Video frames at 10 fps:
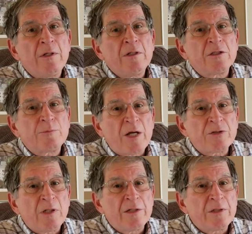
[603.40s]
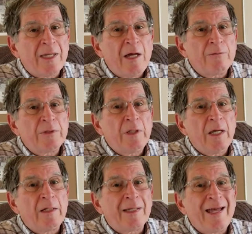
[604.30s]
specialized accounting
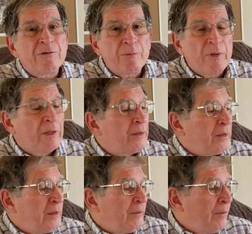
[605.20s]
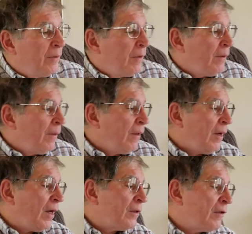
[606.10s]
and accountability.
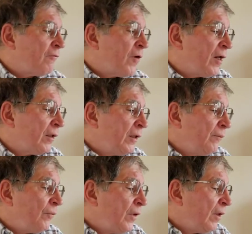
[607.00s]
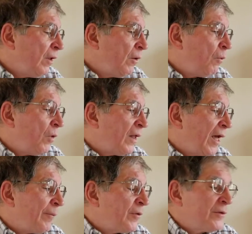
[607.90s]
And then finally, what
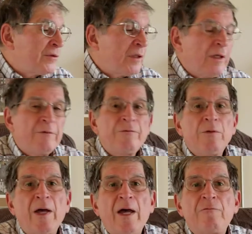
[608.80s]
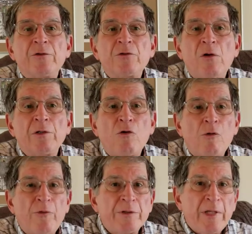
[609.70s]
happens if you have what's called a
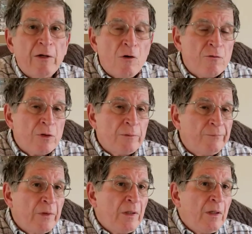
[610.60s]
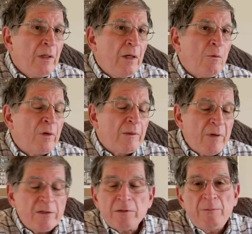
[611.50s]
corporate takeover? What it
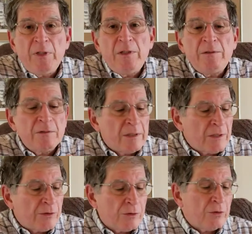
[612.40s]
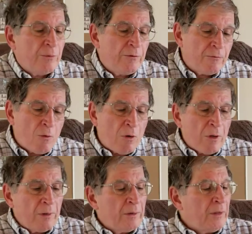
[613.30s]
basically means, as I showed you
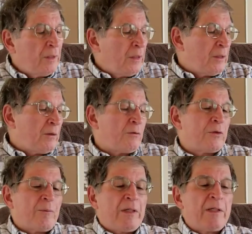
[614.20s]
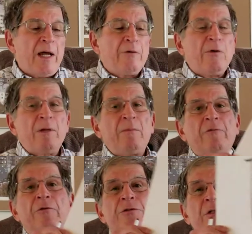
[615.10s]
before with my diagram, my
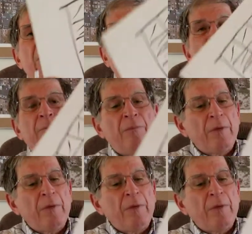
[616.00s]
first diagram,